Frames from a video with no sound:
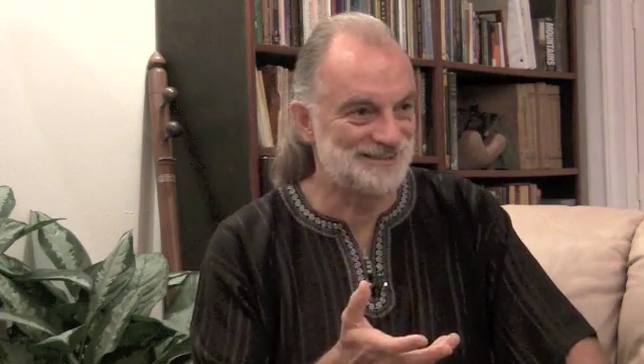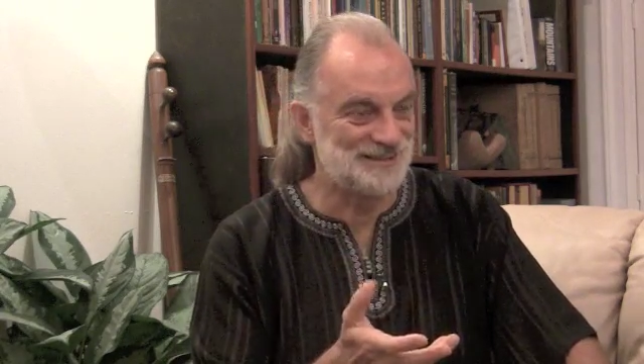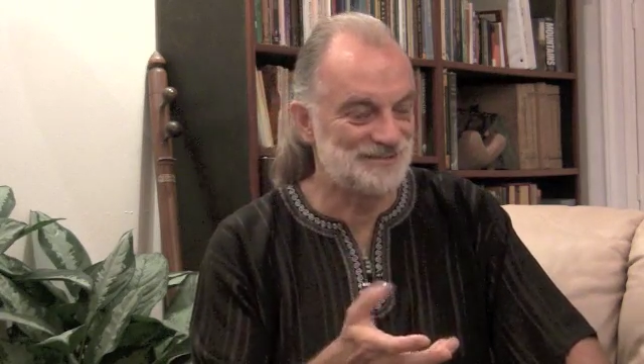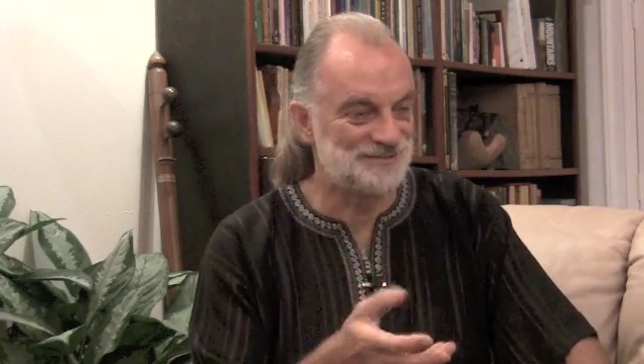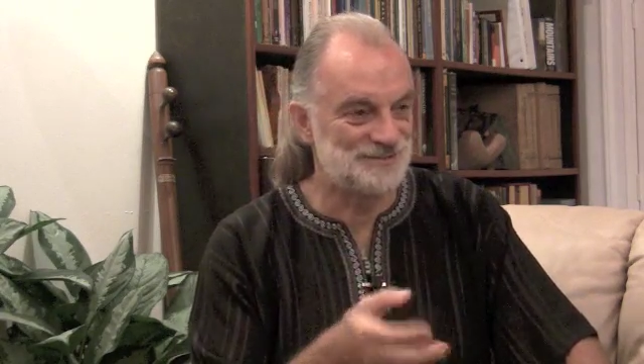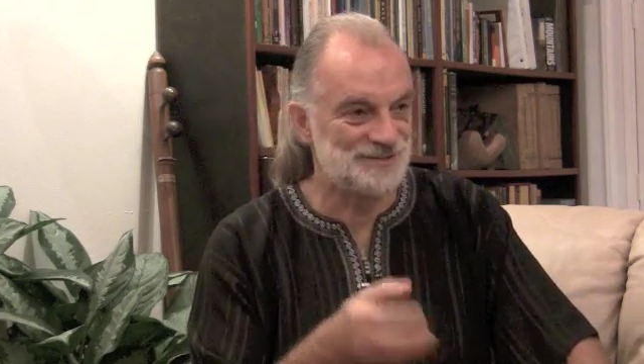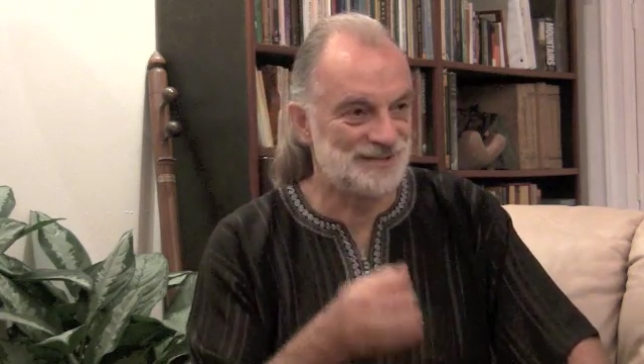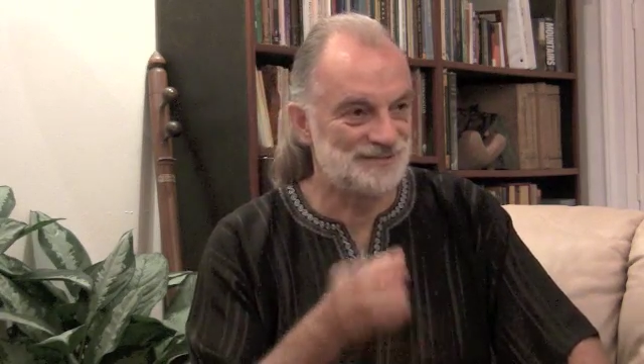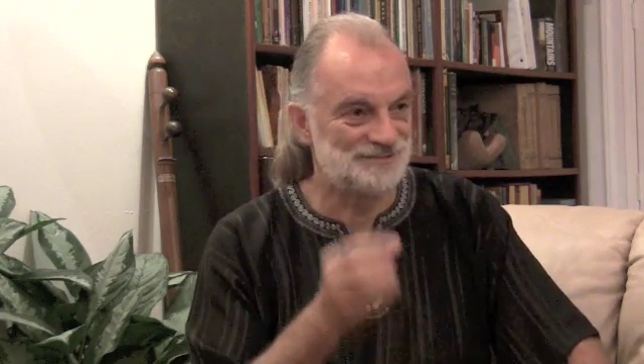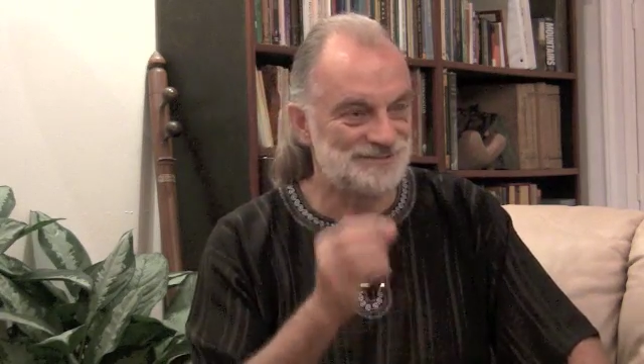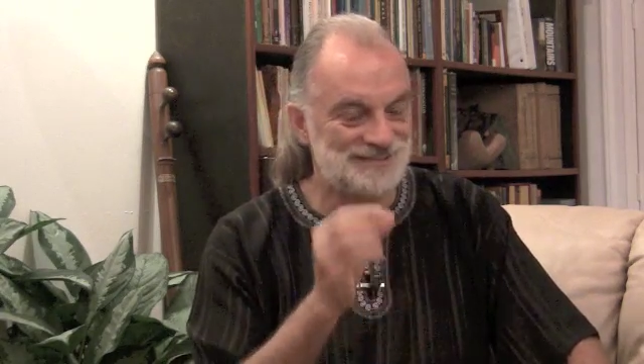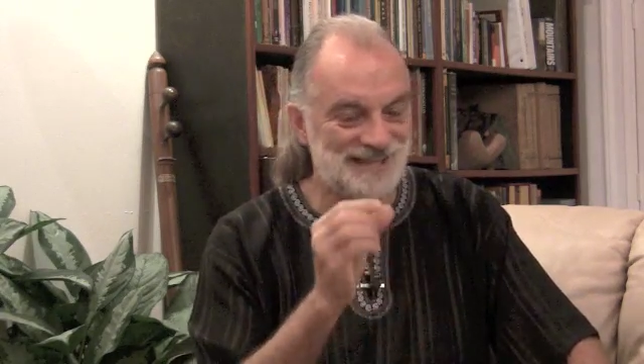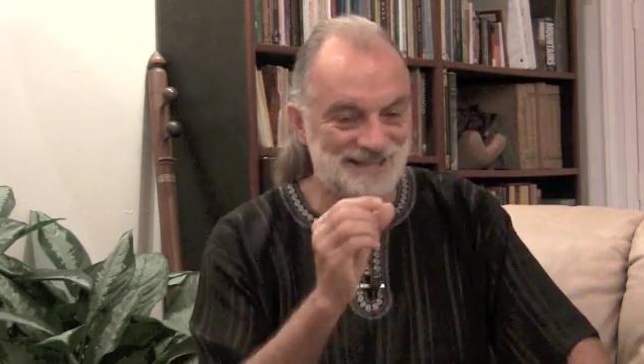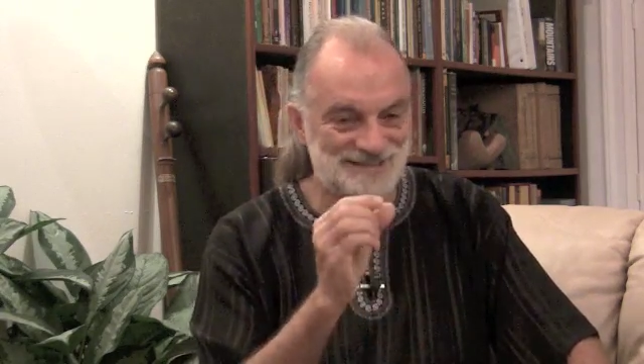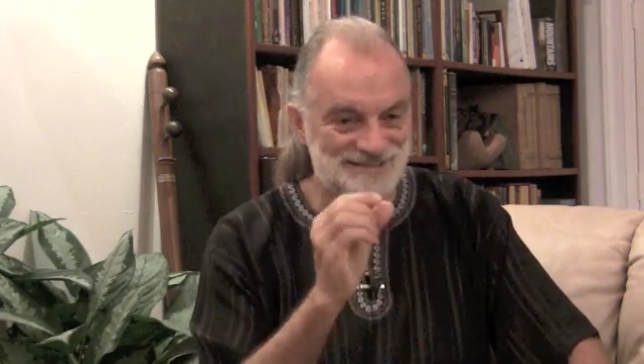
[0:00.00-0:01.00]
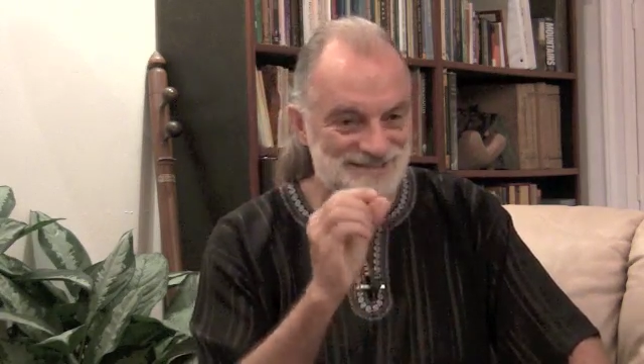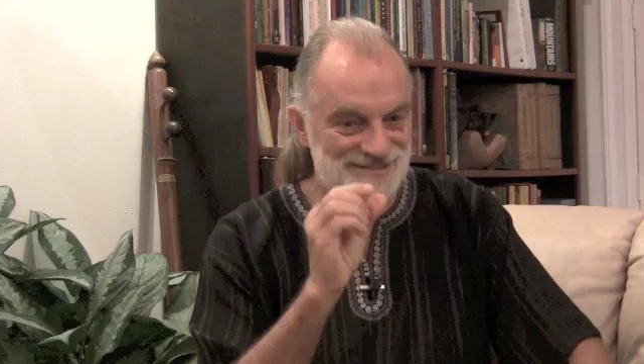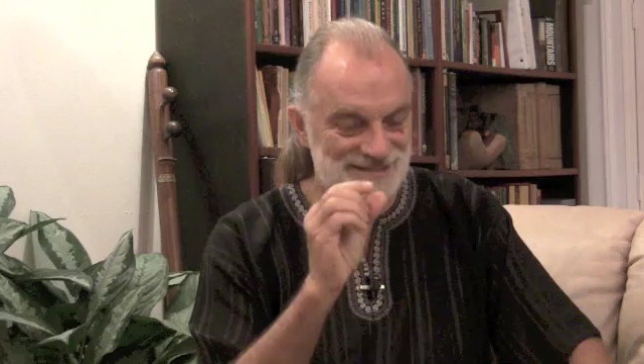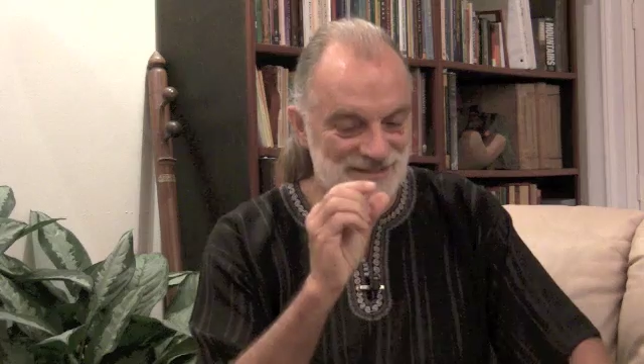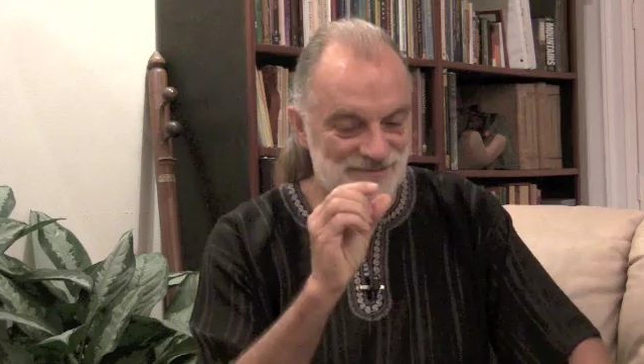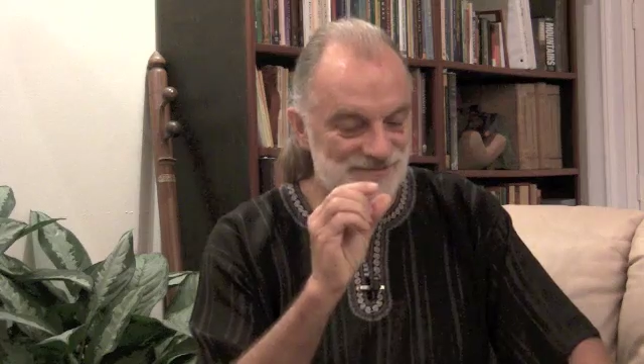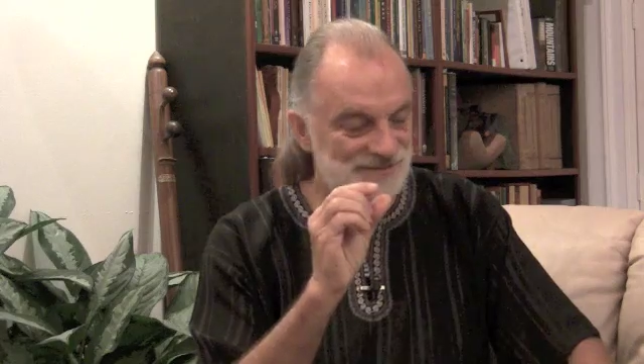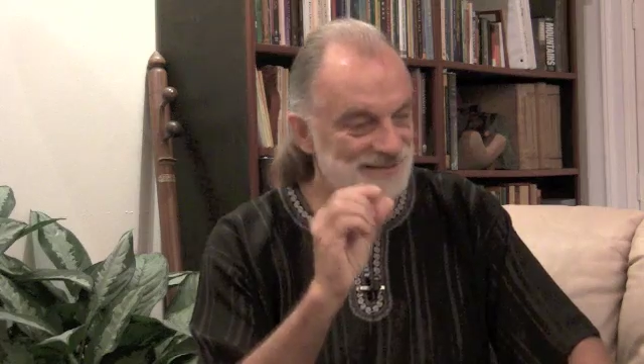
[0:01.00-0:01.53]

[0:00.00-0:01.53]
if you have tasted even